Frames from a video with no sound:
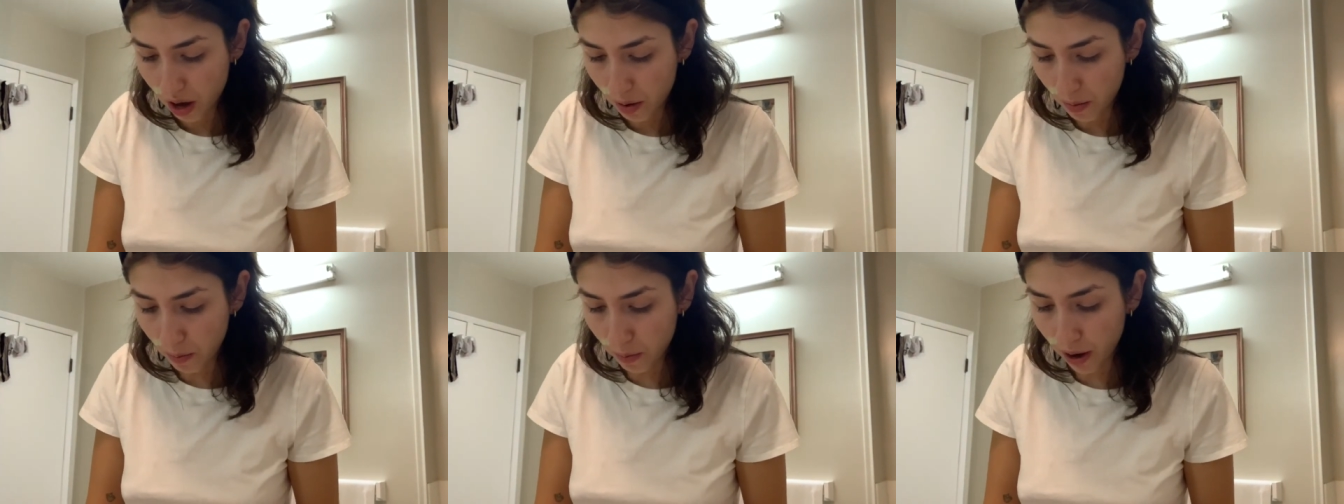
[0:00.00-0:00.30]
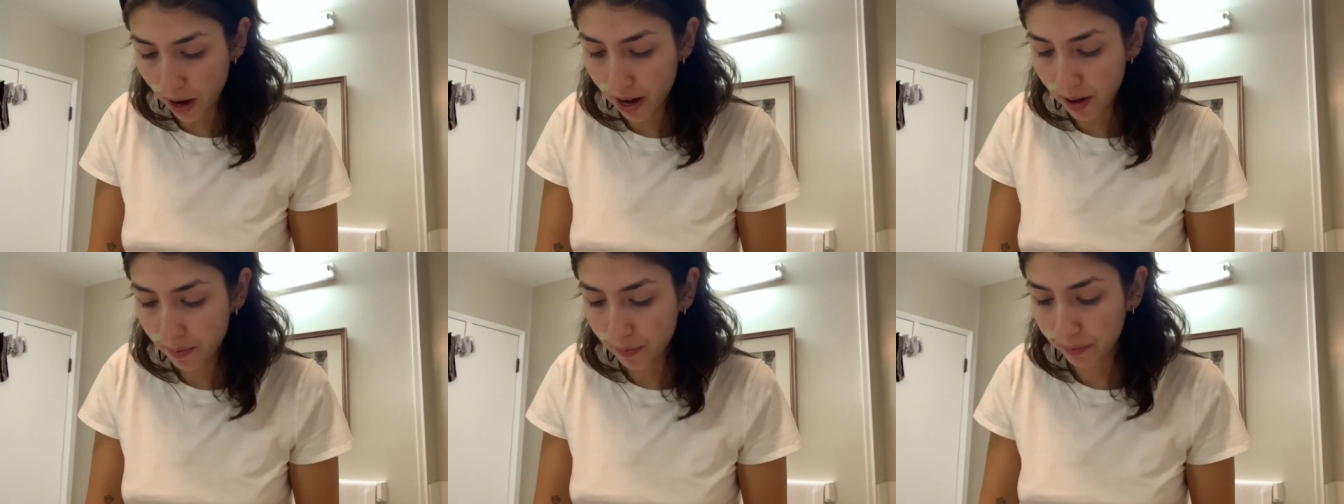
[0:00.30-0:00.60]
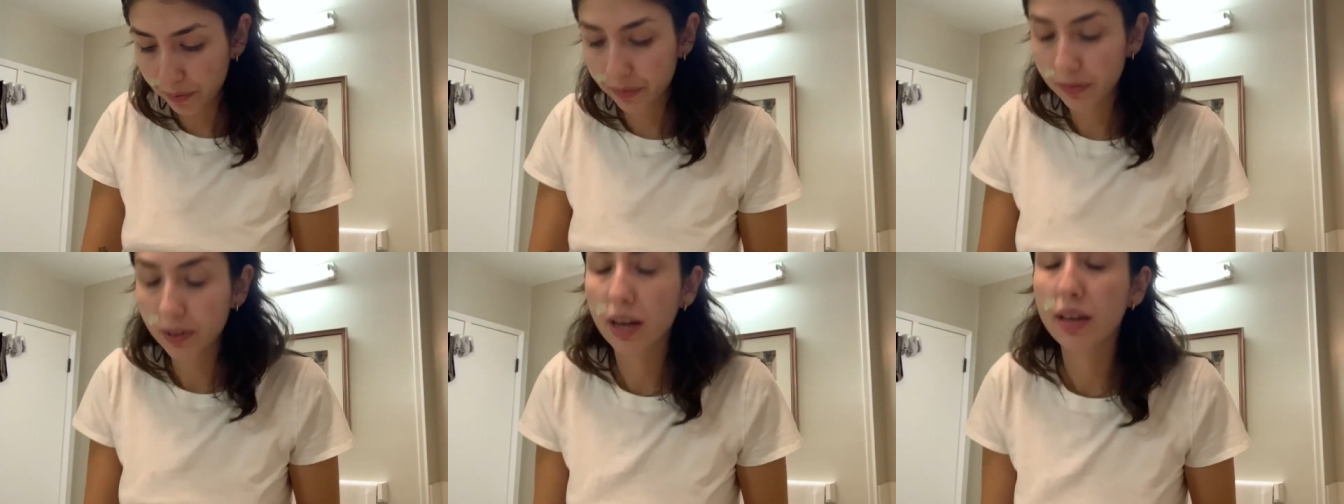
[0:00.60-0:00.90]

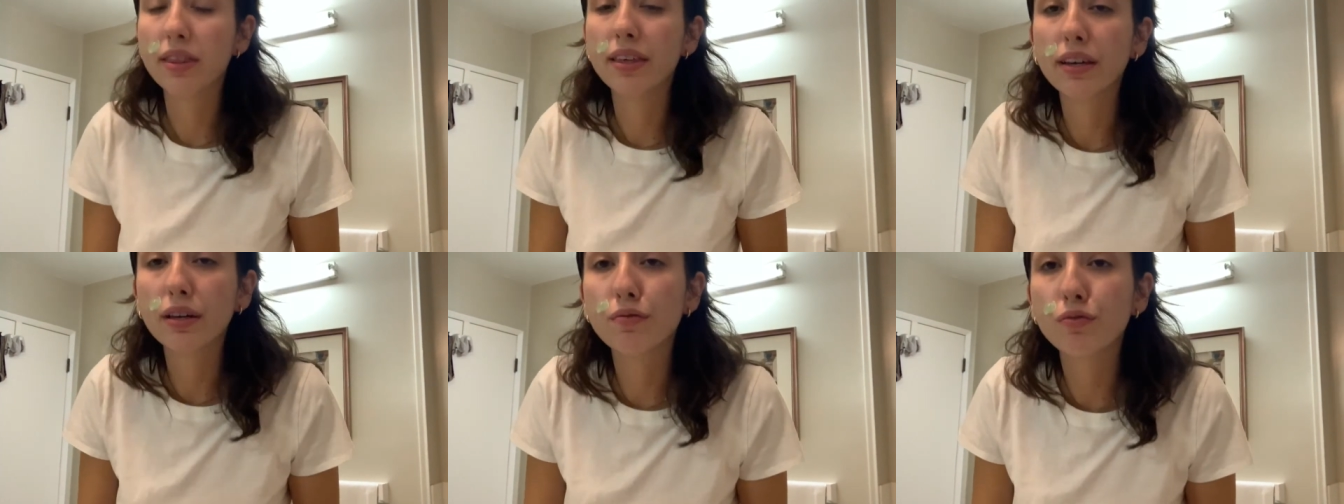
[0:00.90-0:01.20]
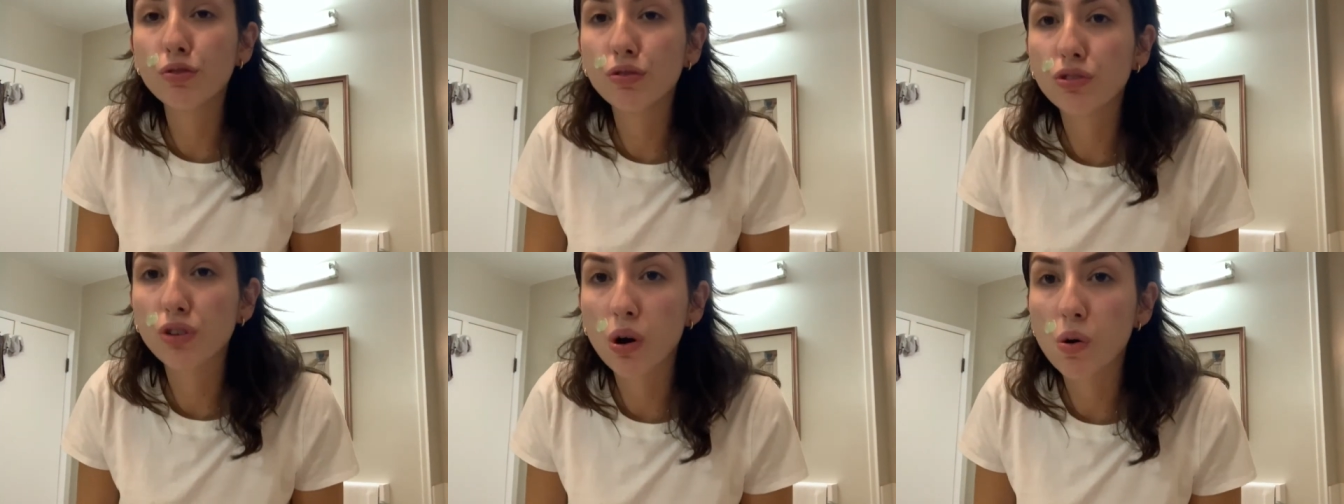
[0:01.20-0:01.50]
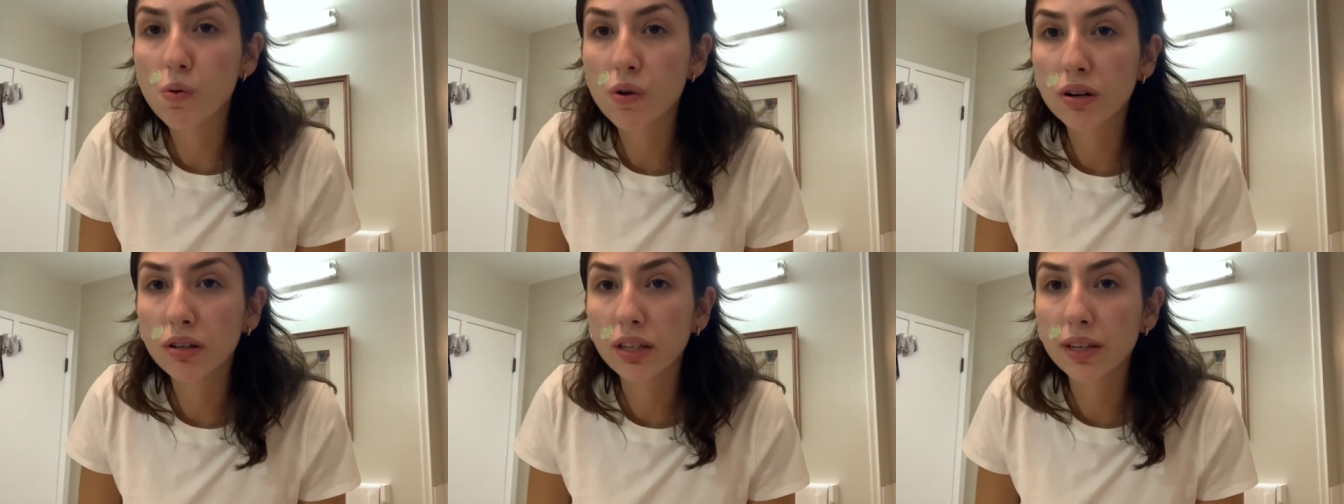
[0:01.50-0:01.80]
But I think if you don't
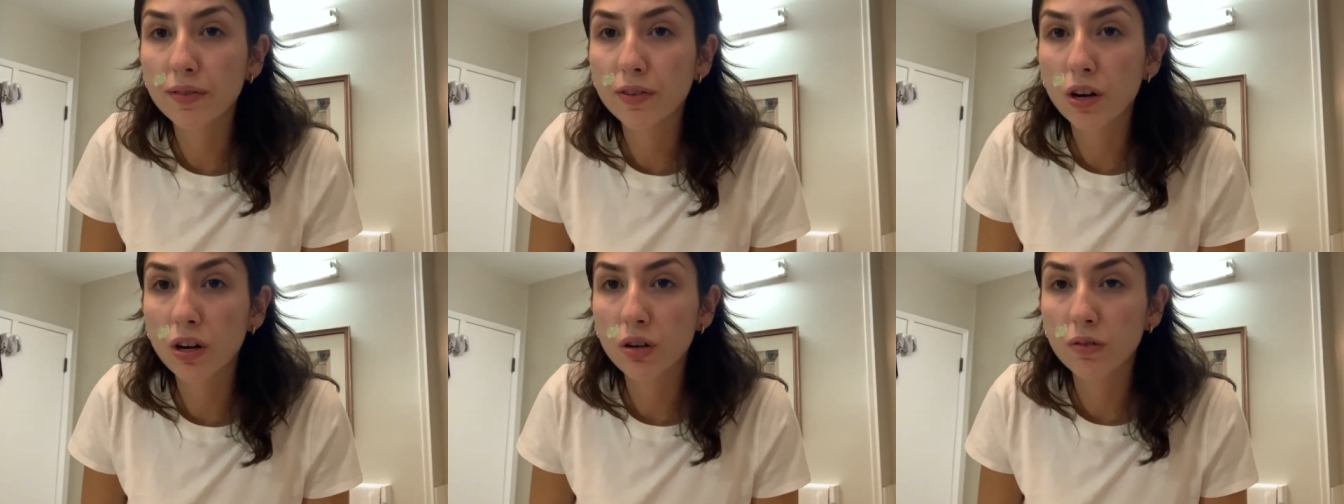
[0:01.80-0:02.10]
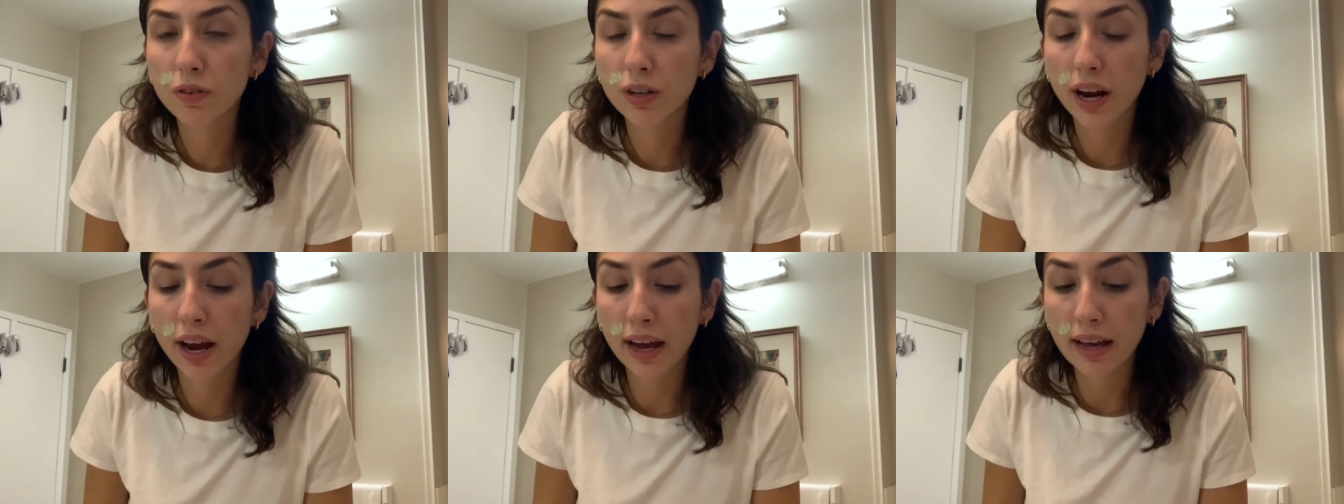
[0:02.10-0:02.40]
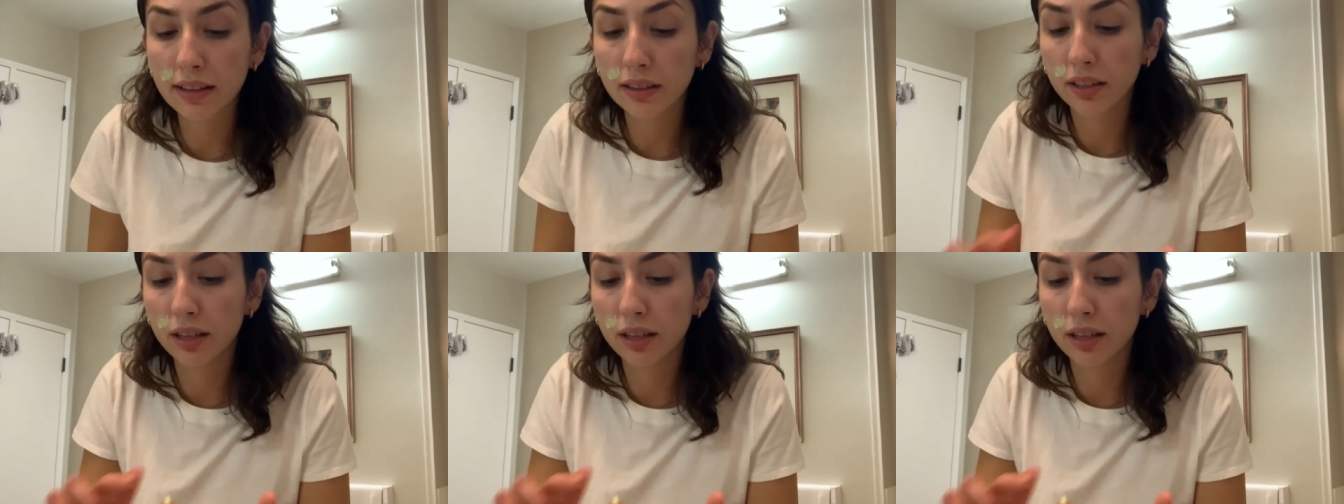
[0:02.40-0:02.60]
want to leave it on overnight,